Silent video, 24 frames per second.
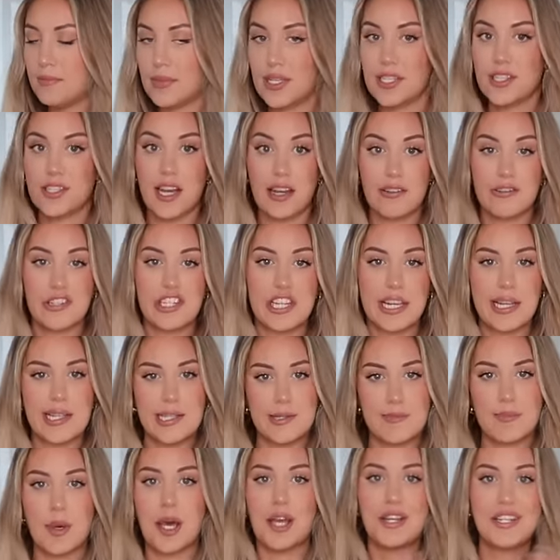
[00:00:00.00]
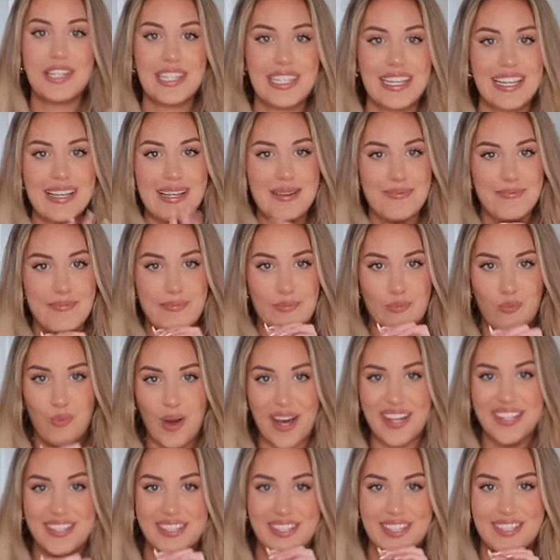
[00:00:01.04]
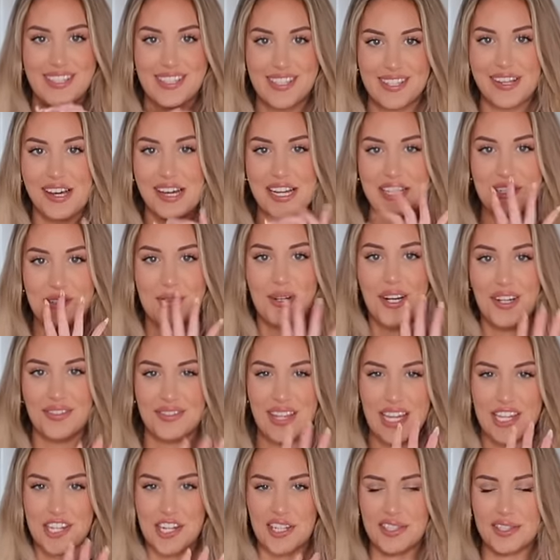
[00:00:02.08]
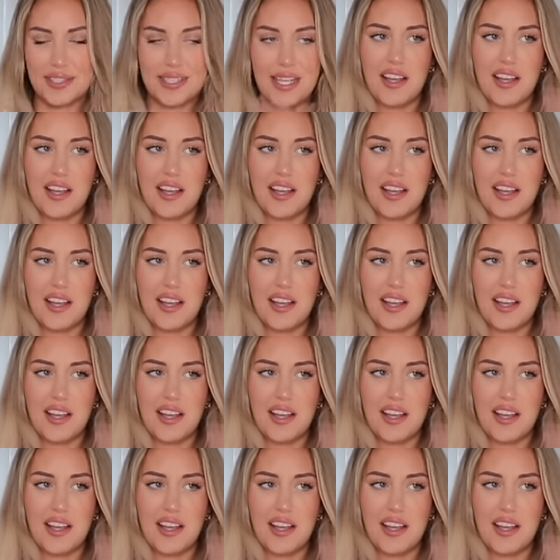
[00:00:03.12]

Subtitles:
Zara jeans, but only one style of their jeans.